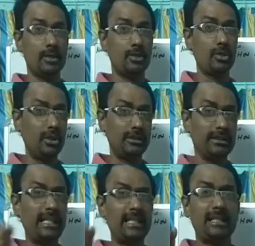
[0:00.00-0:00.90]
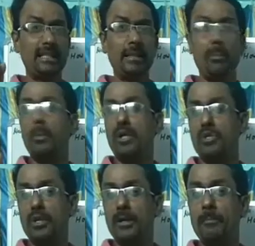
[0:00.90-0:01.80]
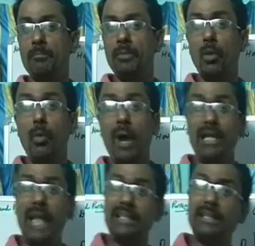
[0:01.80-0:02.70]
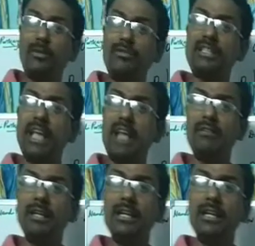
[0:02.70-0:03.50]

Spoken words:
So that is reproduction. Why like that of itself?